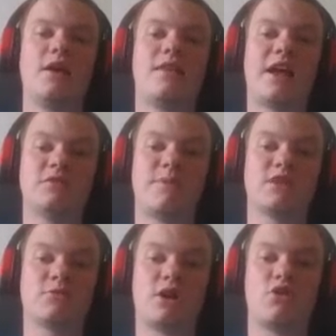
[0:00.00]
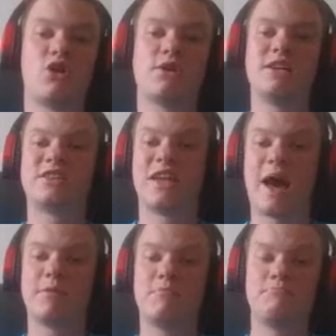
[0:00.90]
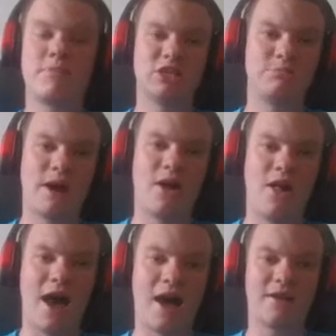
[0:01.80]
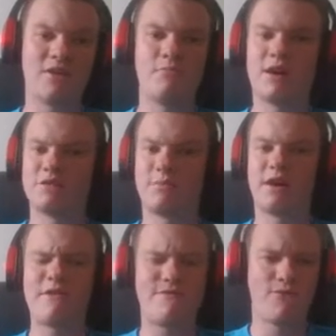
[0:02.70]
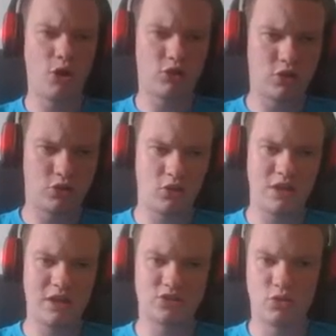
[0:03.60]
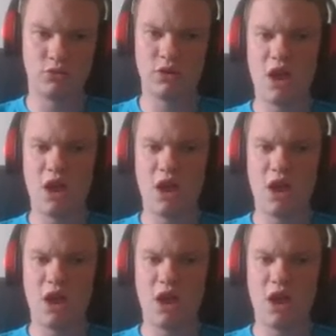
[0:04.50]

The next batsman we're going to talk about is the captain, Misbah Ul Haq. Now, Misbah, at 42 years old,